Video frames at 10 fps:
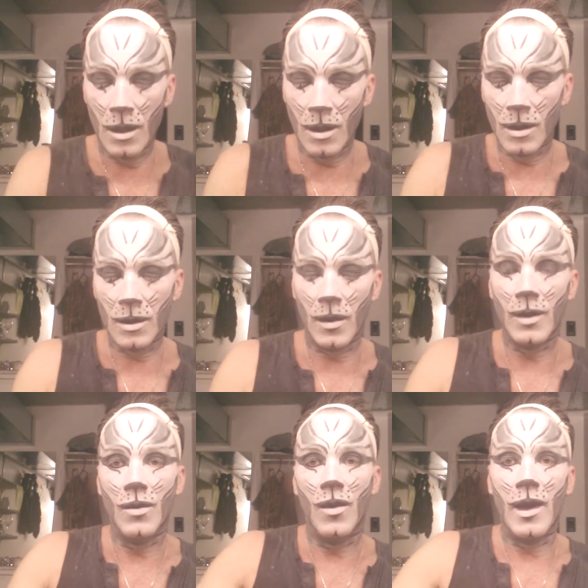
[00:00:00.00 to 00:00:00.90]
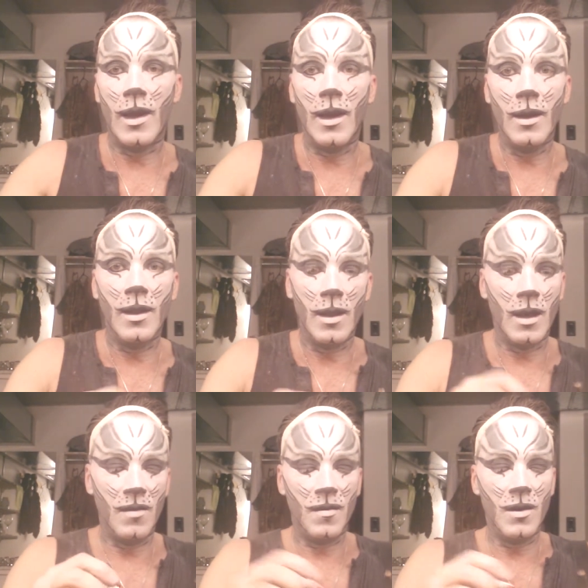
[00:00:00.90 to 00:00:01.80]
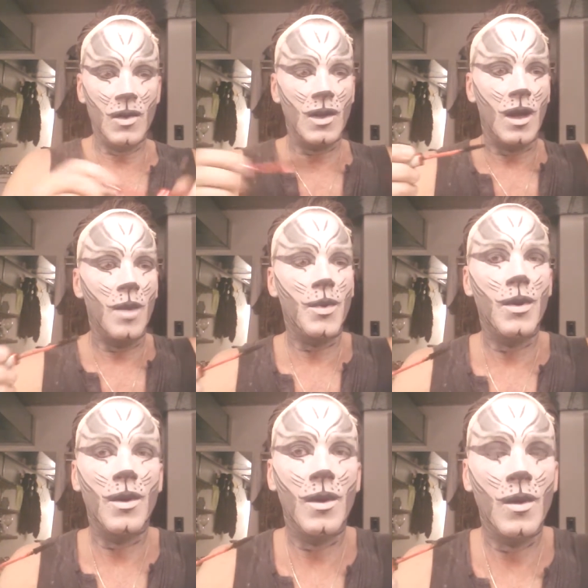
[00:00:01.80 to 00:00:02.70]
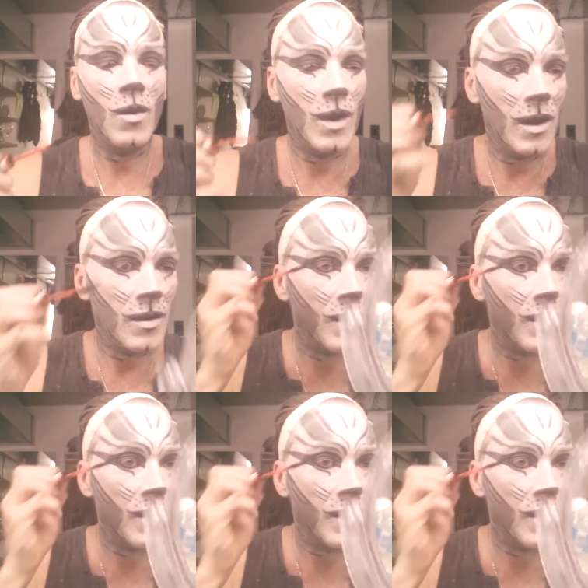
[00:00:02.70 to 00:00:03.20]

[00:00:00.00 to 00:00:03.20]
So I do that, and then I finish up with